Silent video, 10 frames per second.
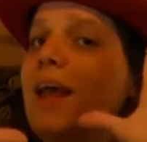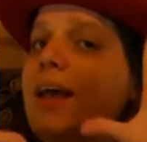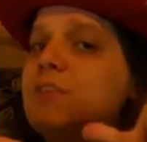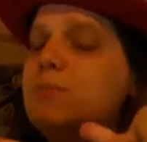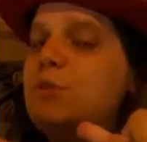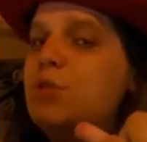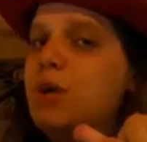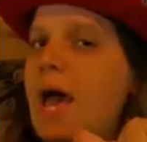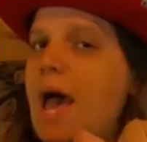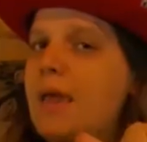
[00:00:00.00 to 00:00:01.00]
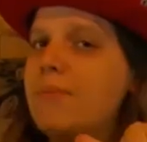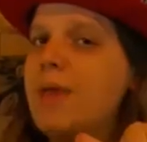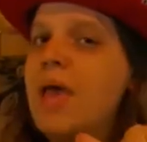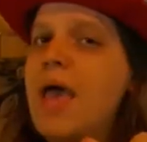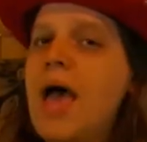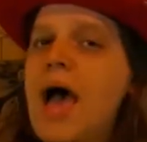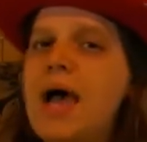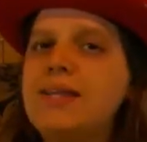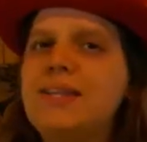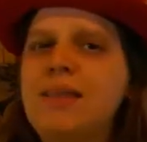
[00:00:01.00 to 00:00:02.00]
subscribe,
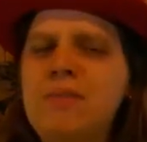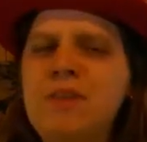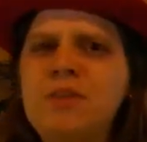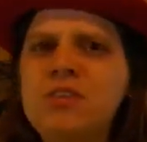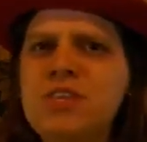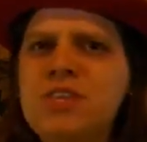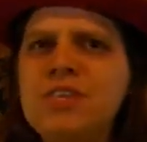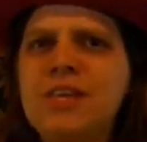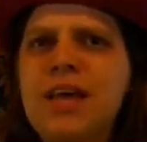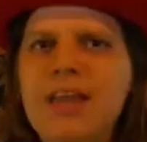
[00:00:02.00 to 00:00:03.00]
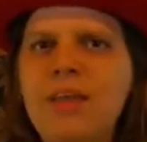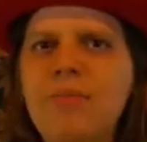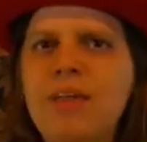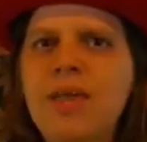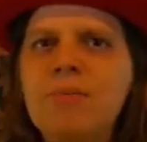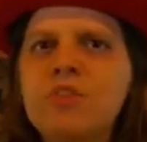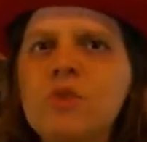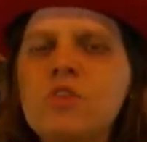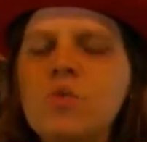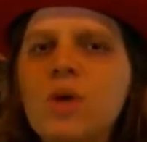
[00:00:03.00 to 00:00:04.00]
and let me know what you think of the lighting. My camera's
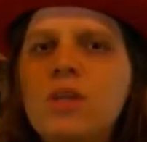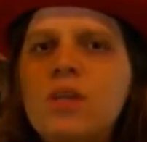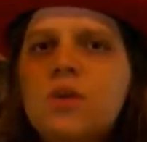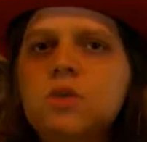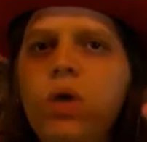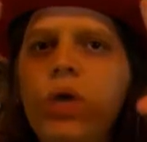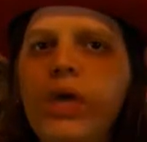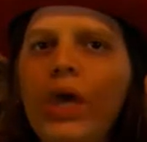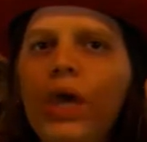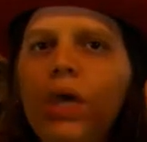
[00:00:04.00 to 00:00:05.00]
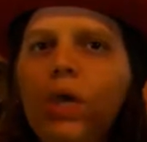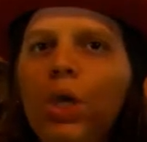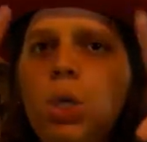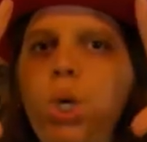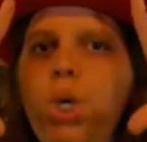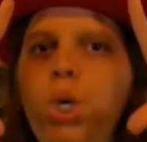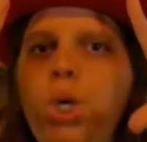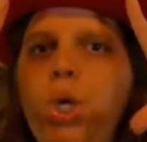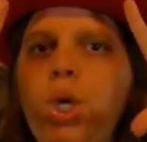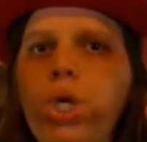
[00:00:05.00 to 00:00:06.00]
doing this weird thing where it's going geek, gook,
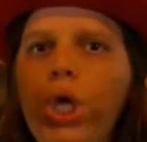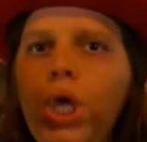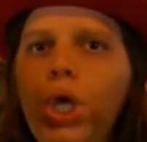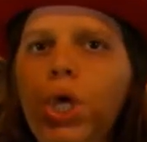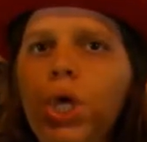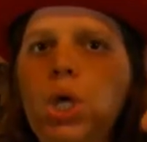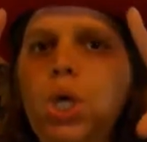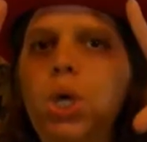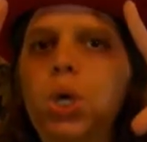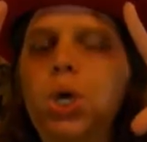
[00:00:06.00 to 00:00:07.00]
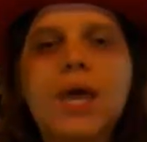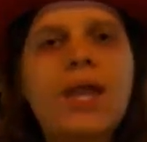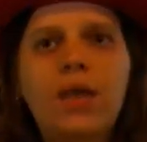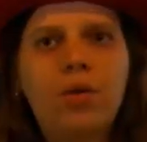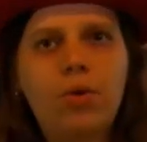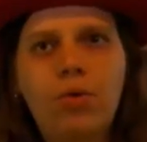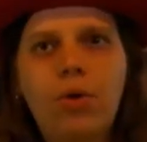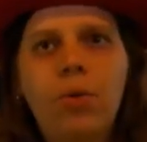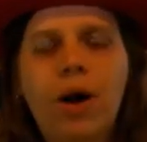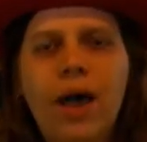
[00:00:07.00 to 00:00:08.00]
geek, gook, and I don't know
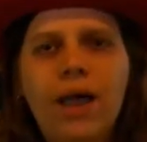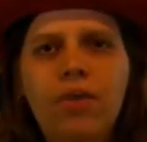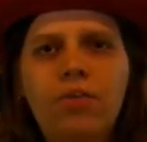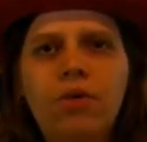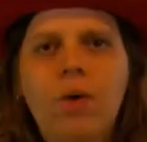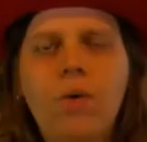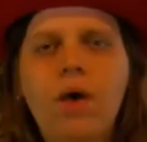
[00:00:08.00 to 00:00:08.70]
why, so,